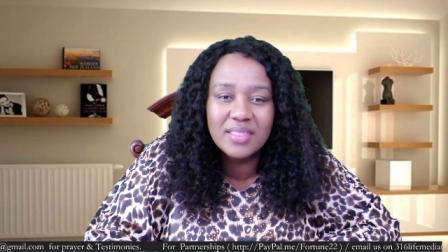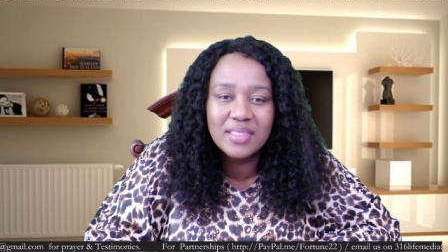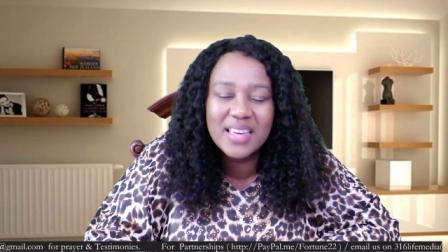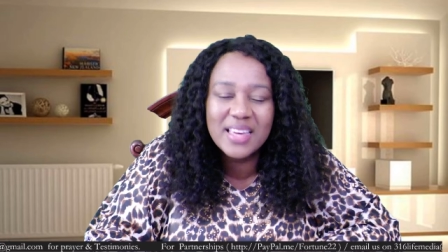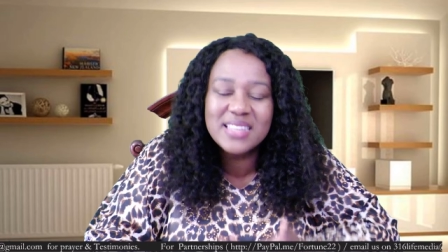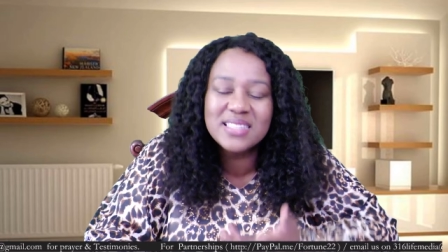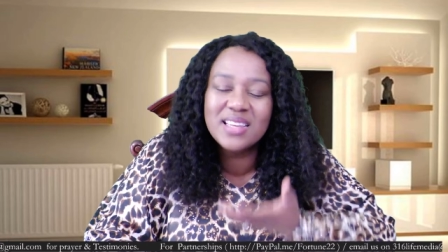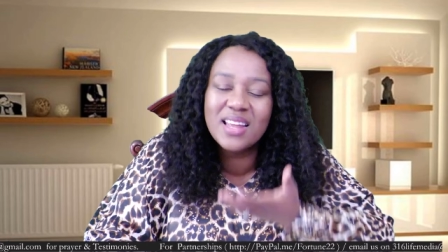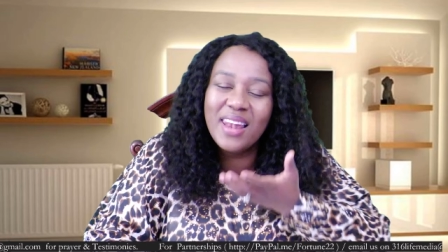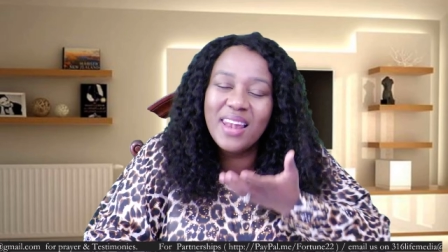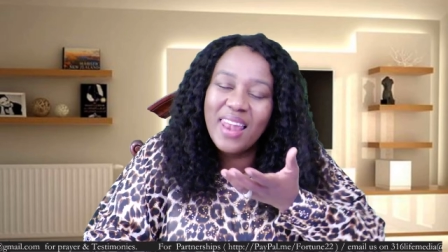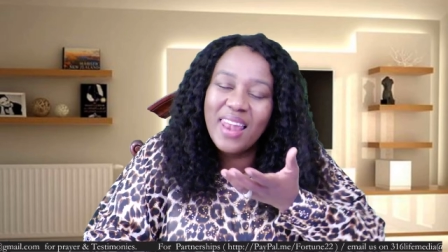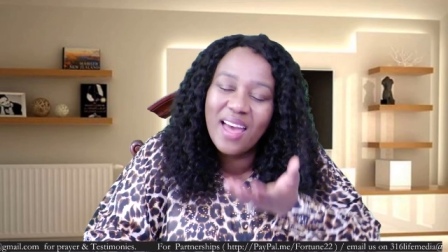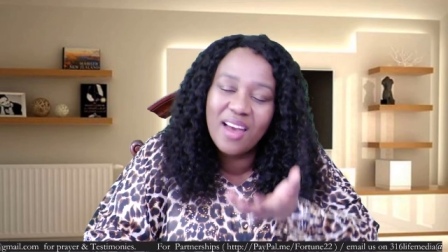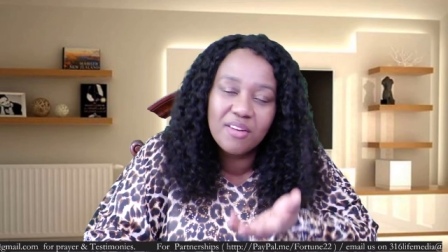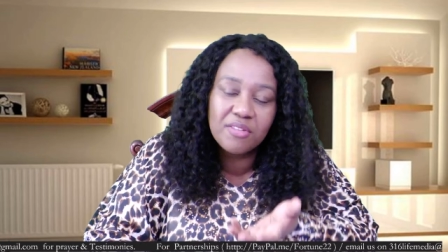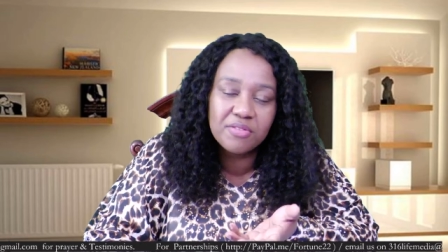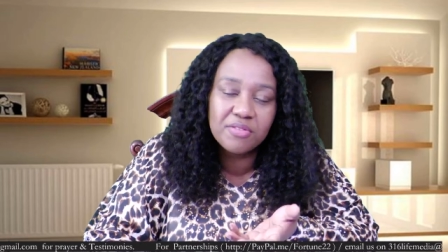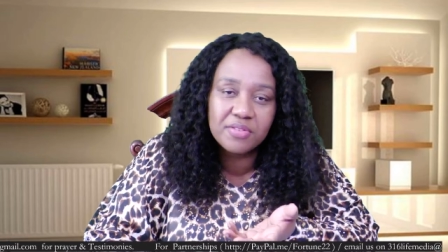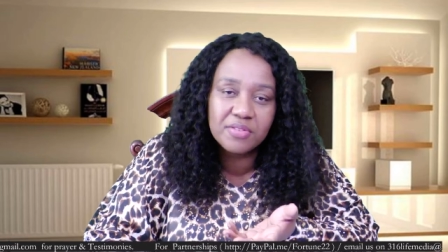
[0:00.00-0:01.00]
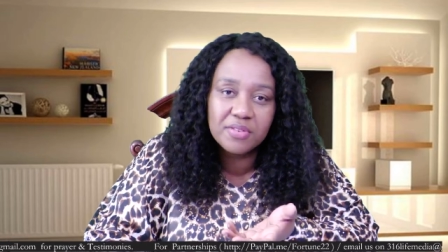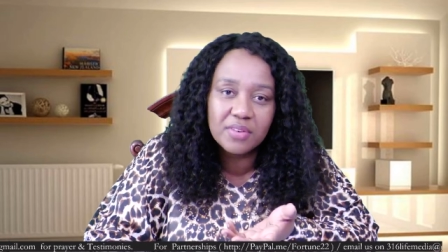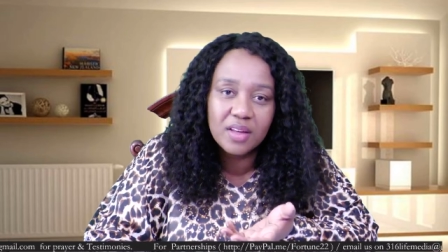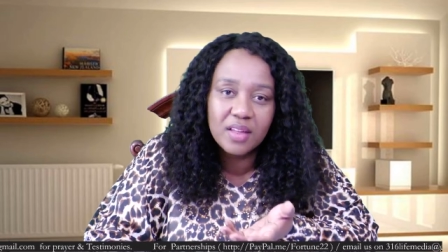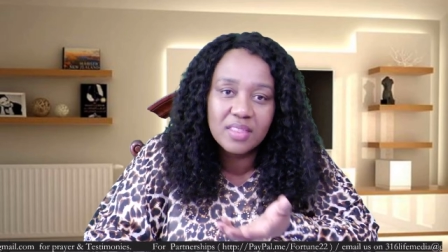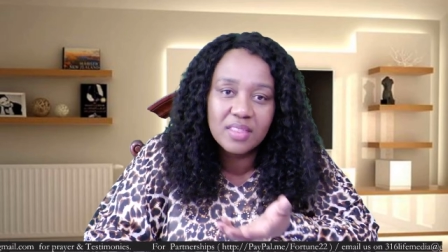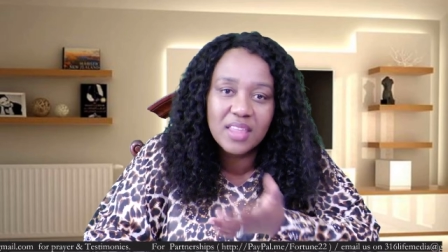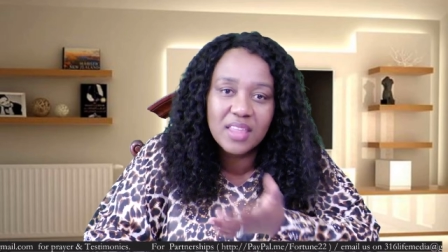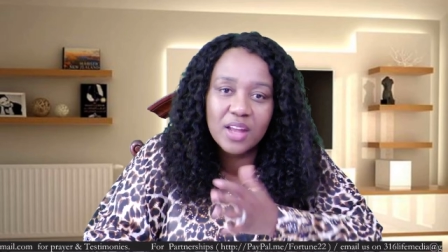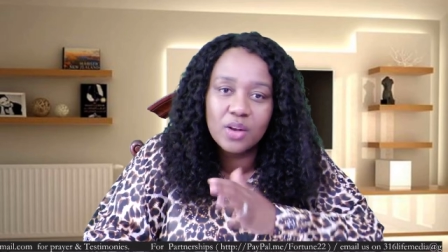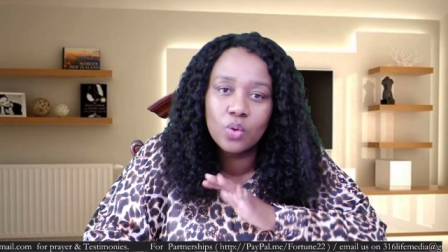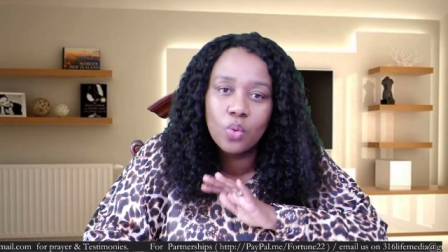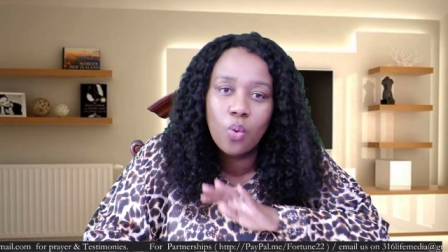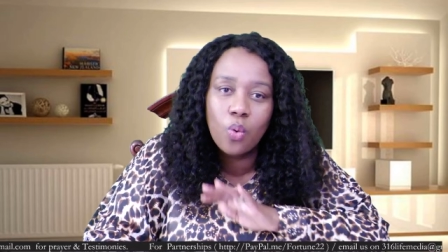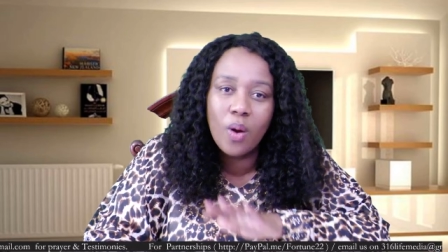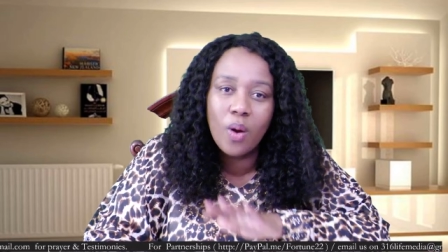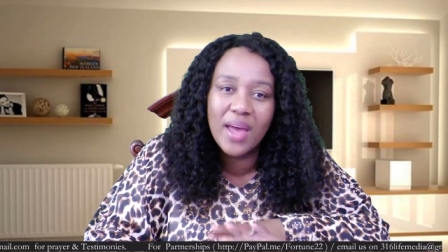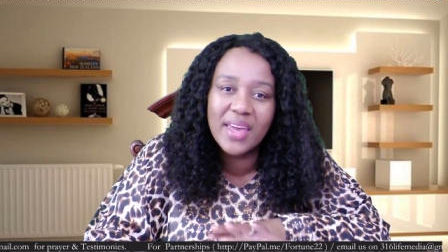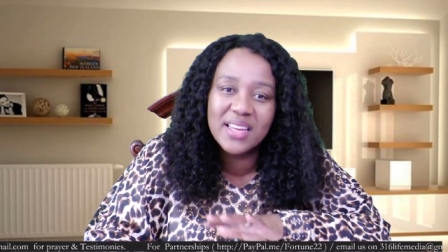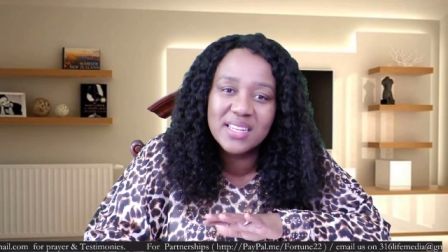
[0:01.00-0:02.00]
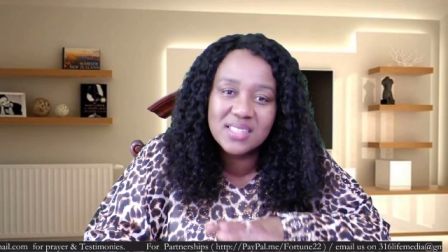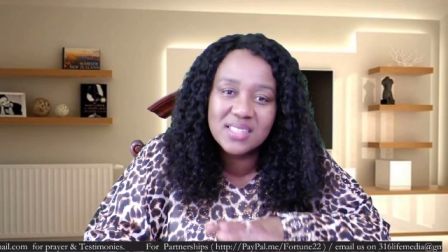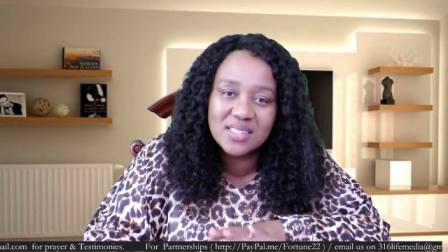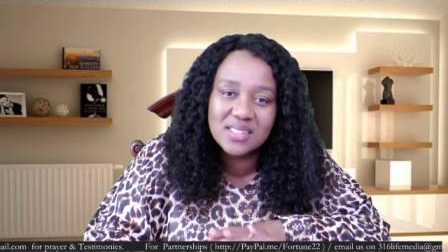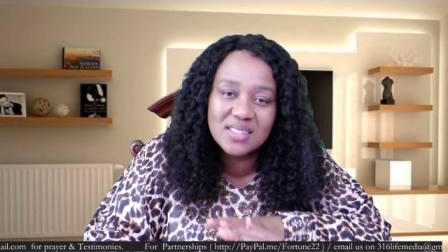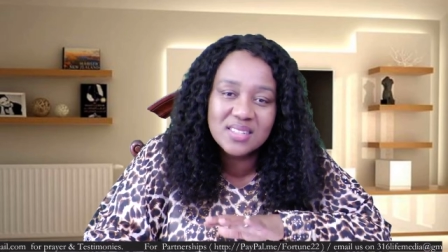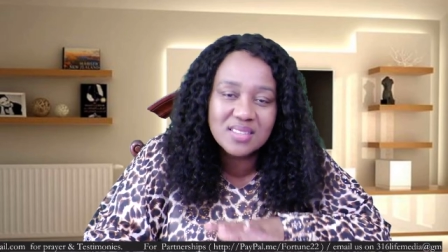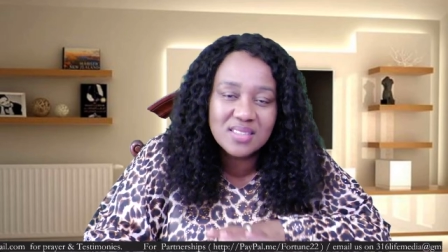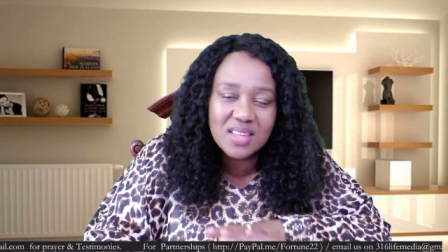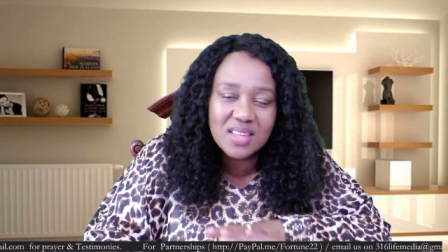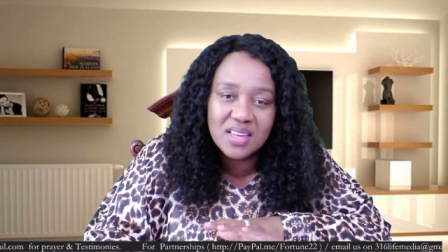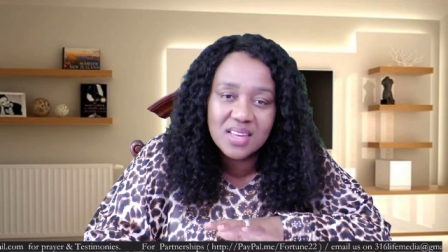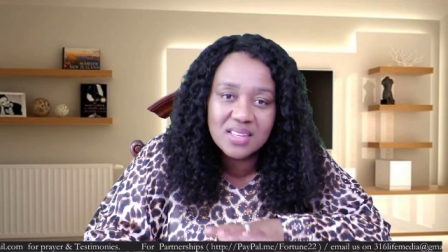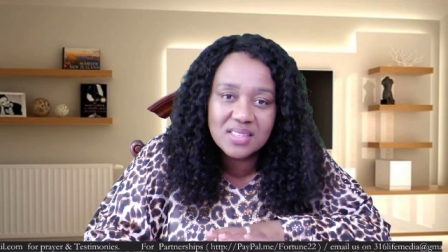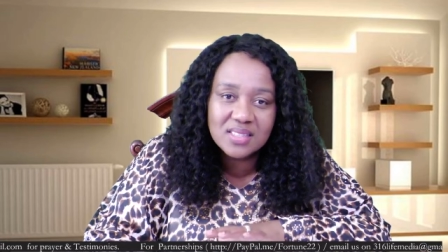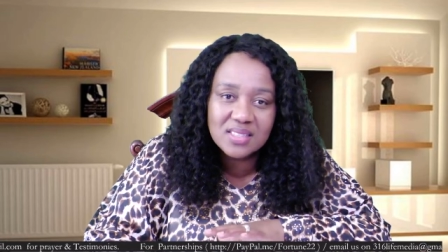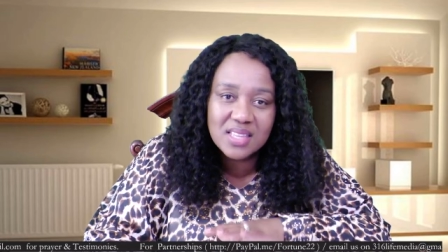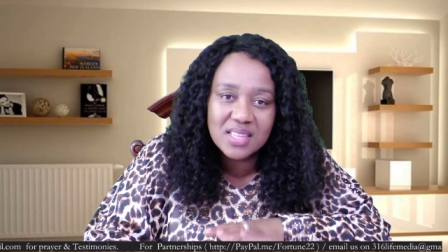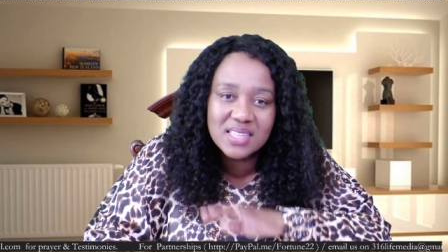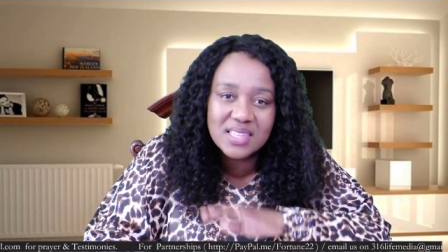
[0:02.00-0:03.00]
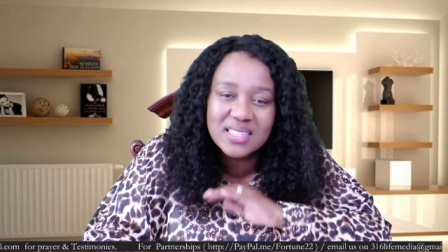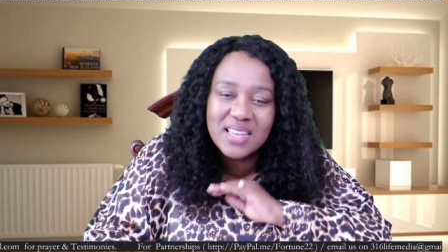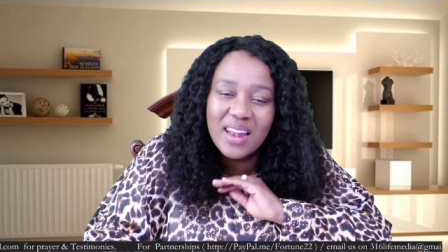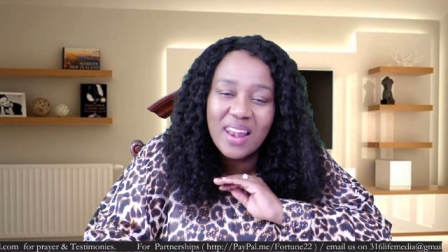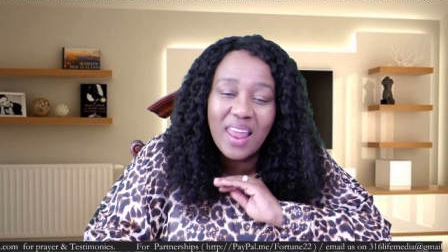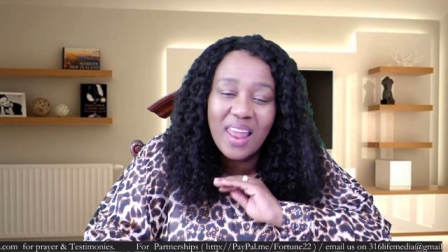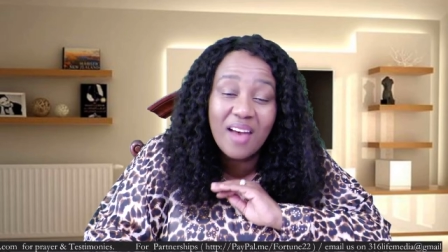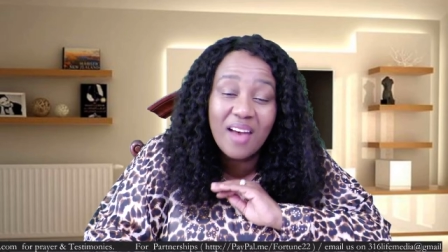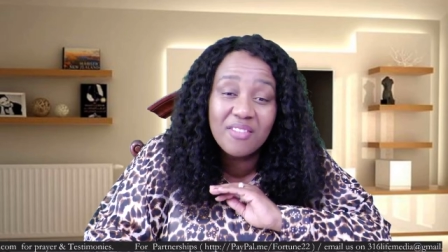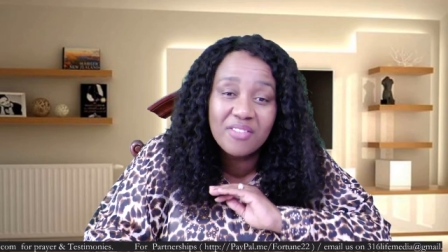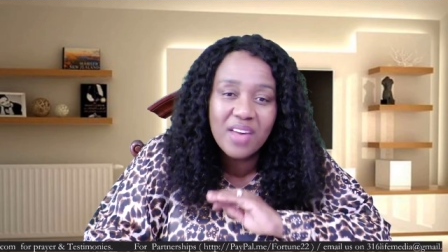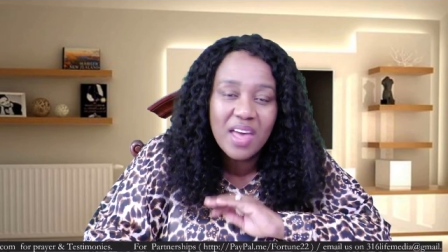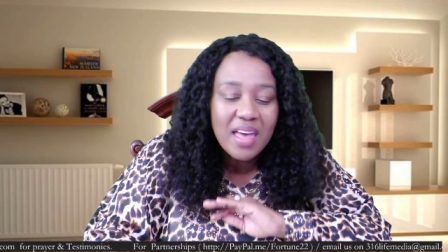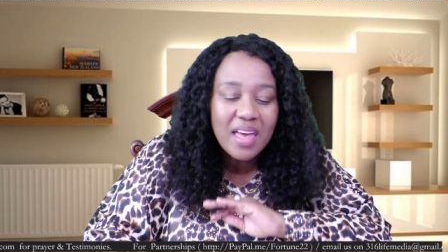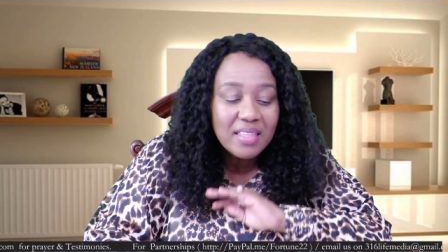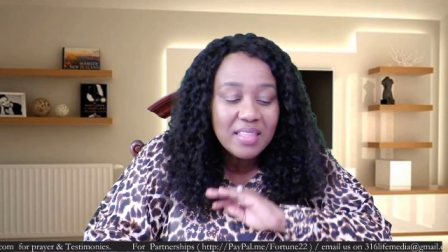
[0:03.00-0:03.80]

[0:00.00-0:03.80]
There's a love that quietens things. There's a love